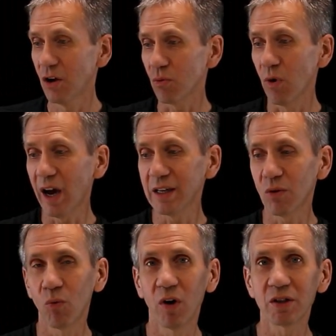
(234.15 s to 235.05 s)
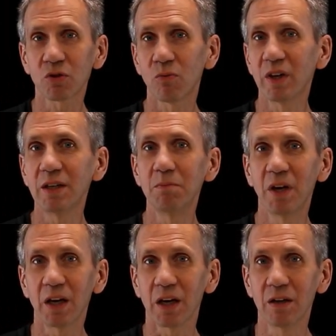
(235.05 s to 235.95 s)
write once, read
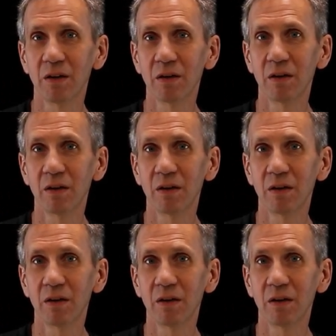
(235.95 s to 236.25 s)
many.